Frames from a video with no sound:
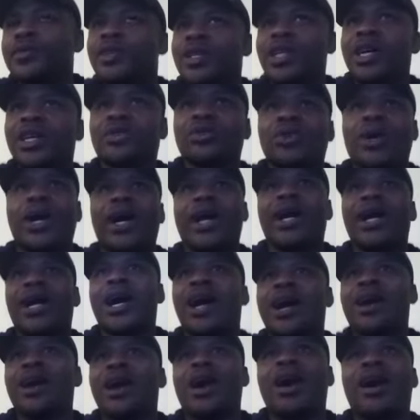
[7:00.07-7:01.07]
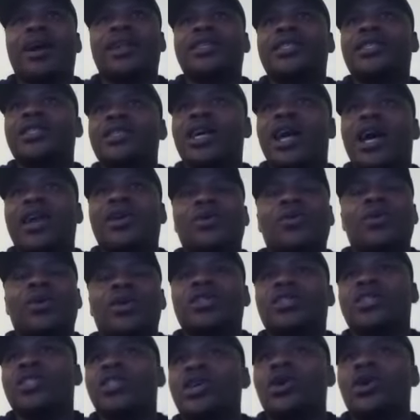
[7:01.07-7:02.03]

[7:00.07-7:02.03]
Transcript: That's why I, honestly I don't want to see